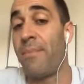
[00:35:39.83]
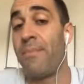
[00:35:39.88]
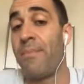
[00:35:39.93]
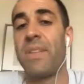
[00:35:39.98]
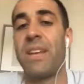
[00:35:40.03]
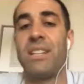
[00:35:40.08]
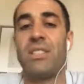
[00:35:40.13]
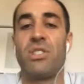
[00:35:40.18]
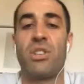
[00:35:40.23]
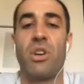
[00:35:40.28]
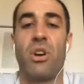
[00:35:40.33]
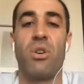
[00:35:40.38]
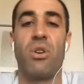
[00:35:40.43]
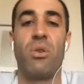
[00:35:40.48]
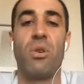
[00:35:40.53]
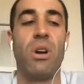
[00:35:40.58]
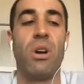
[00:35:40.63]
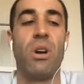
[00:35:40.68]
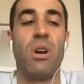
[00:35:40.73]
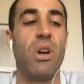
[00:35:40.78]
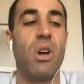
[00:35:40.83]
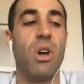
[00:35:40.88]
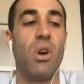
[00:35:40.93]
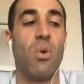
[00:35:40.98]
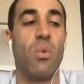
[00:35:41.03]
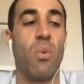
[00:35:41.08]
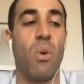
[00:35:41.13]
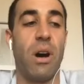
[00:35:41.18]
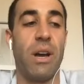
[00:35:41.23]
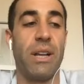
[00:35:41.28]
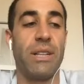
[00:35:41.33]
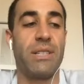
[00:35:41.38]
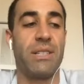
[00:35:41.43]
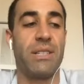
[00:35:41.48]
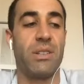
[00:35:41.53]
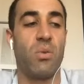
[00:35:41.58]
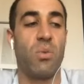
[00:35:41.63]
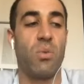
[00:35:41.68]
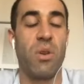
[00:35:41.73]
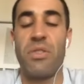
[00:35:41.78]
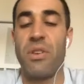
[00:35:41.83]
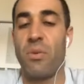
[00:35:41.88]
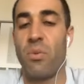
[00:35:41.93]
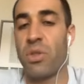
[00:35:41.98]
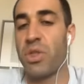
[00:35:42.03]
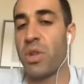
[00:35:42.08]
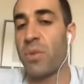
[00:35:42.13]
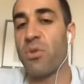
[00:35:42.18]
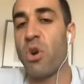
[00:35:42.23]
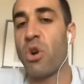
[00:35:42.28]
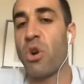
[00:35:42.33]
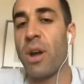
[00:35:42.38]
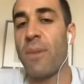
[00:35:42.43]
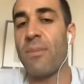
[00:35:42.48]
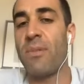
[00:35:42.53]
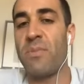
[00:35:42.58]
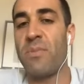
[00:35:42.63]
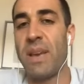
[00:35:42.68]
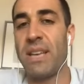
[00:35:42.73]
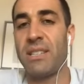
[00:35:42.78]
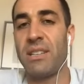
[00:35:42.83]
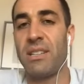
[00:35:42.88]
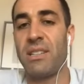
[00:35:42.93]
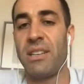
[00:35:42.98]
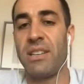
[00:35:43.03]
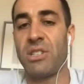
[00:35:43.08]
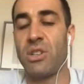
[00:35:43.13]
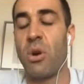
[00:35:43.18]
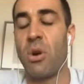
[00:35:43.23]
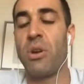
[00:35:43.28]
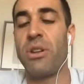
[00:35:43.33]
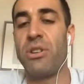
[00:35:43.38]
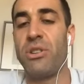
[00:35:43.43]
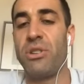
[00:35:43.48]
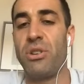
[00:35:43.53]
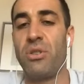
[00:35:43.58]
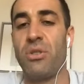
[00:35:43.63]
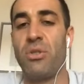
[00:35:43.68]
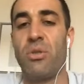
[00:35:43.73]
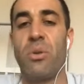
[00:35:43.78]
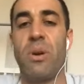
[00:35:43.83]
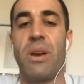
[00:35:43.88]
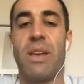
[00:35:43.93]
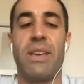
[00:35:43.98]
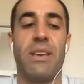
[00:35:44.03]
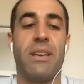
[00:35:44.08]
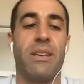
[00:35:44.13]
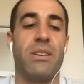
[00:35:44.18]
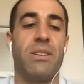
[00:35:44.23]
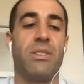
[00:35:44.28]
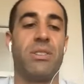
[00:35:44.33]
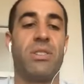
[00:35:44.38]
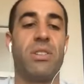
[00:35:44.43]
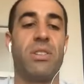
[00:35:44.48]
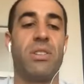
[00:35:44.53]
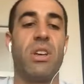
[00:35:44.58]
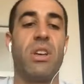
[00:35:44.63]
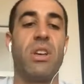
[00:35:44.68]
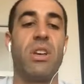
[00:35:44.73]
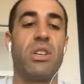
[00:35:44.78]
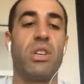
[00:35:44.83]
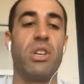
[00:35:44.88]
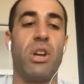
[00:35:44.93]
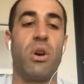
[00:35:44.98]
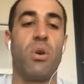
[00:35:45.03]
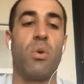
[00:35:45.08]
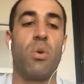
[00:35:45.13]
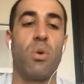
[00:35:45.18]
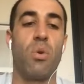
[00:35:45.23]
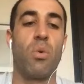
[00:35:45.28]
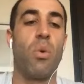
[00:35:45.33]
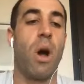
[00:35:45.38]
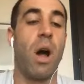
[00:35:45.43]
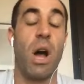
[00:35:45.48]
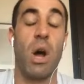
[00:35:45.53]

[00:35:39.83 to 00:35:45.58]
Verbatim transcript: And so what what the what the program is basically is going to do is you know uh,